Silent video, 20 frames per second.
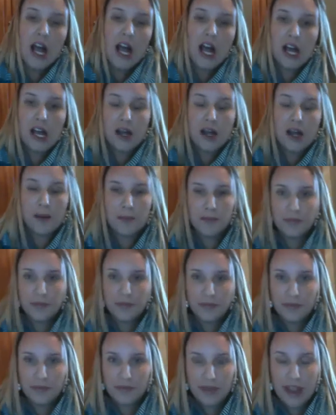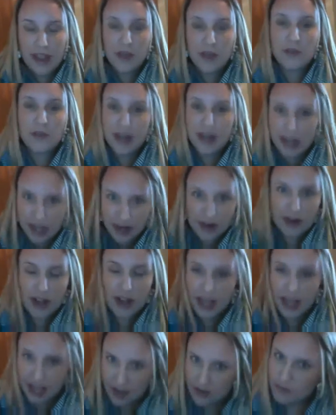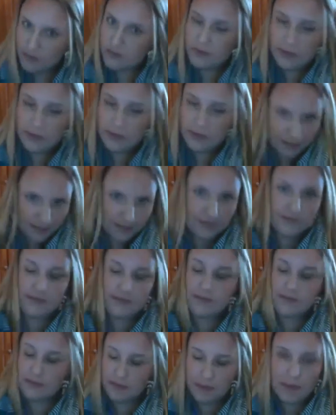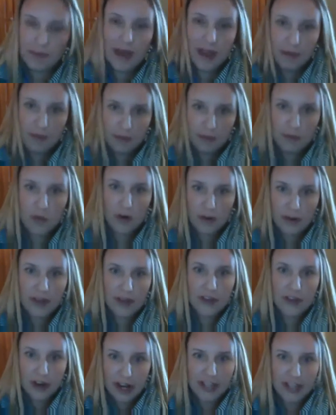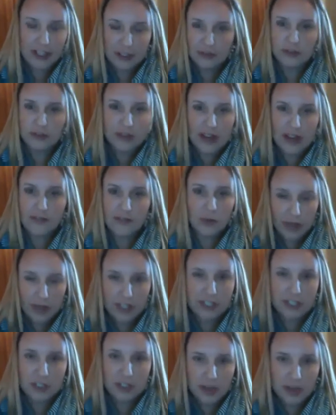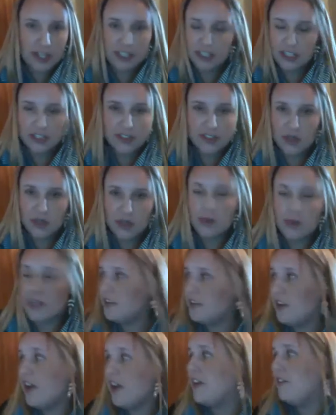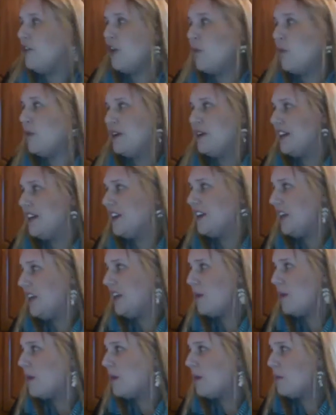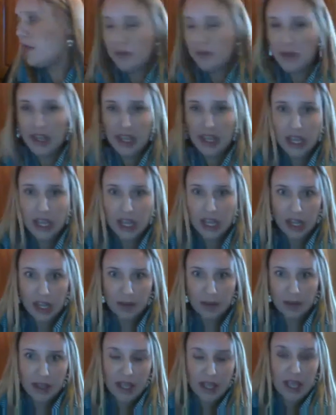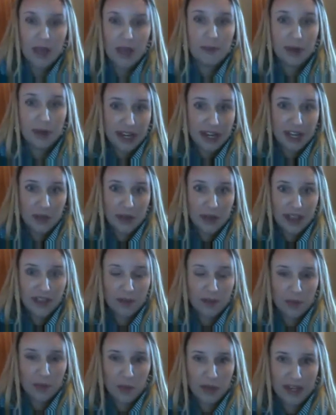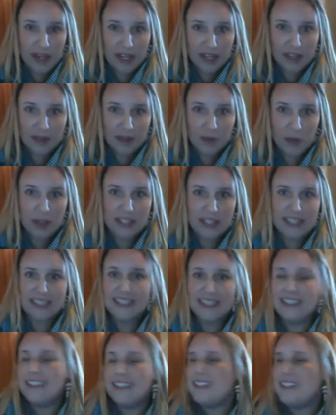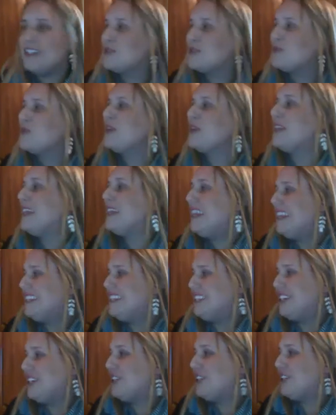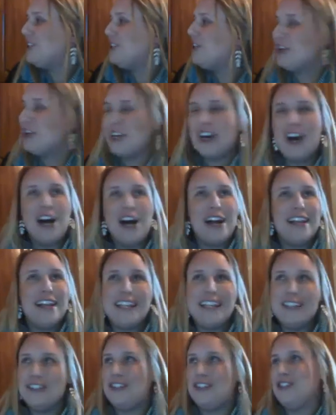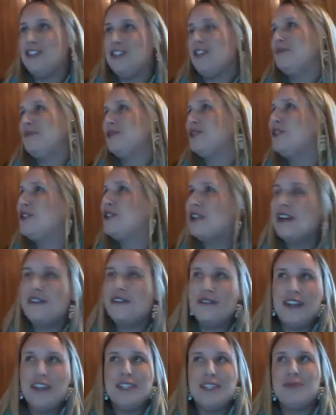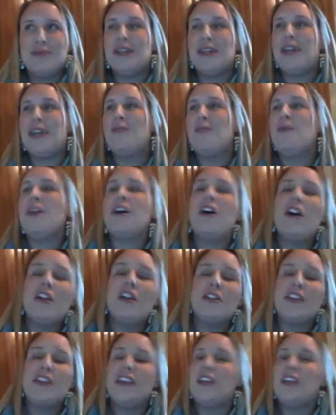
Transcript: Now granted, my poor mother, I do travel way too much, and so no one can keep up with me. But anyway, the point to this is it's really easy to look on Instagram, to look on Facebook, and we all